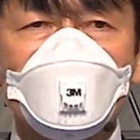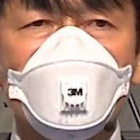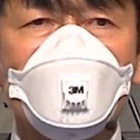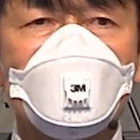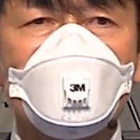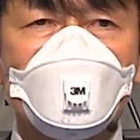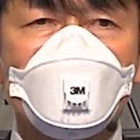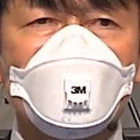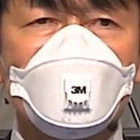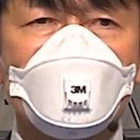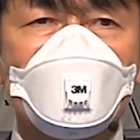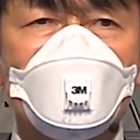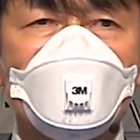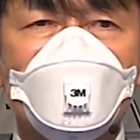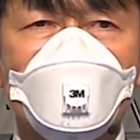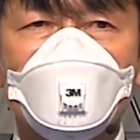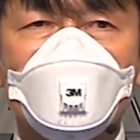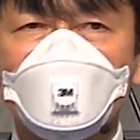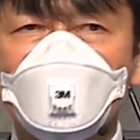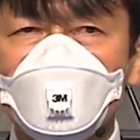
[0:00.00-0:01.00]
but some
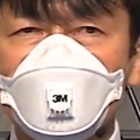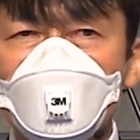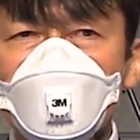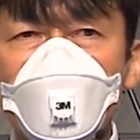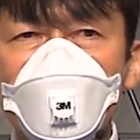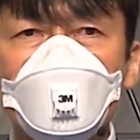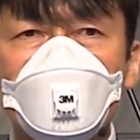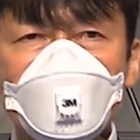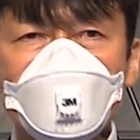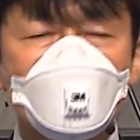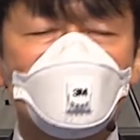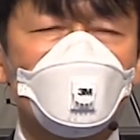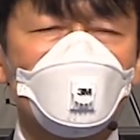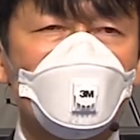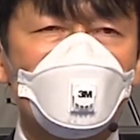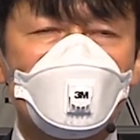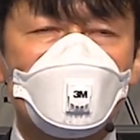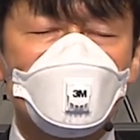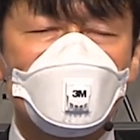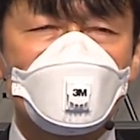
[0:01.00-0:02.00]
deteriorated.
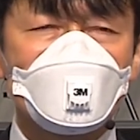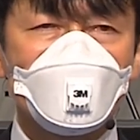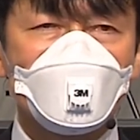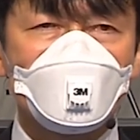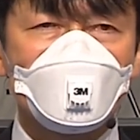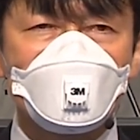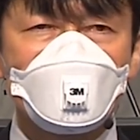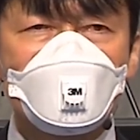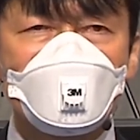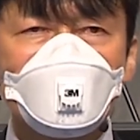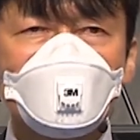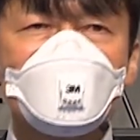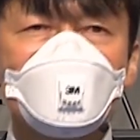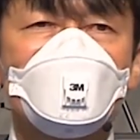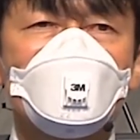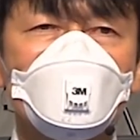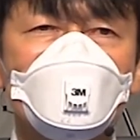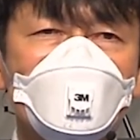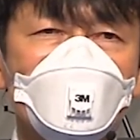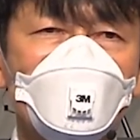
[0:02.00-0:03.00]
For the teams
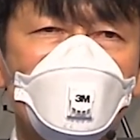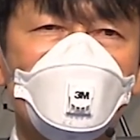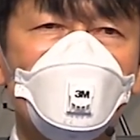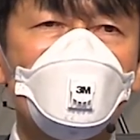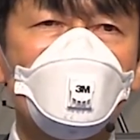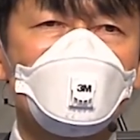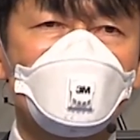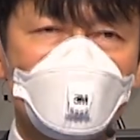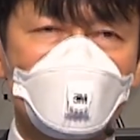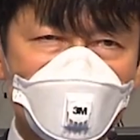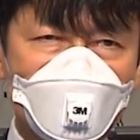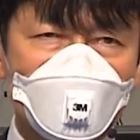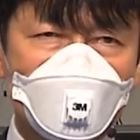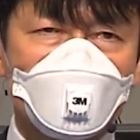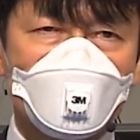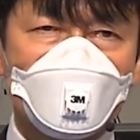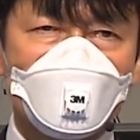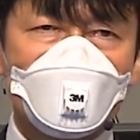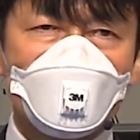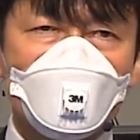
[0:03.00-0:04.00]
whose
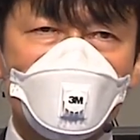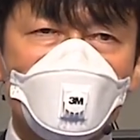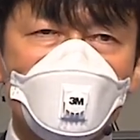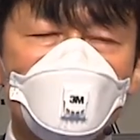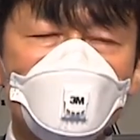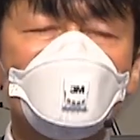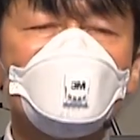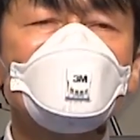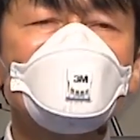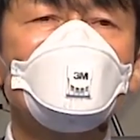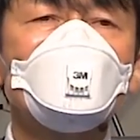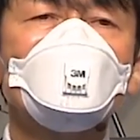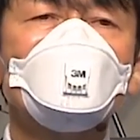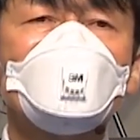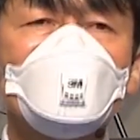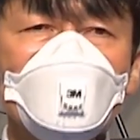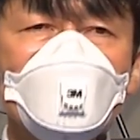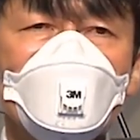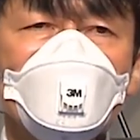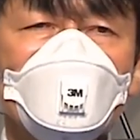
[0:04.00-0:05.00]
productivity improved
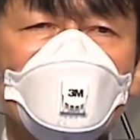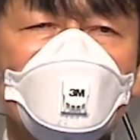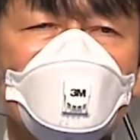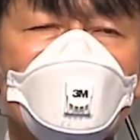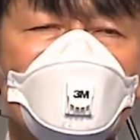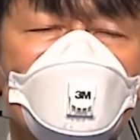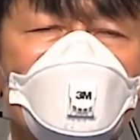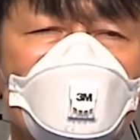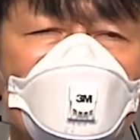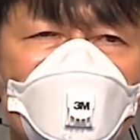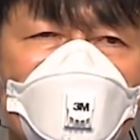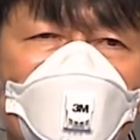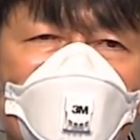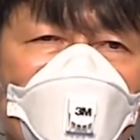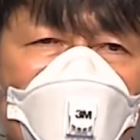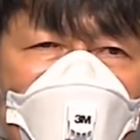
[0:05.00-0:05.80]
was due to the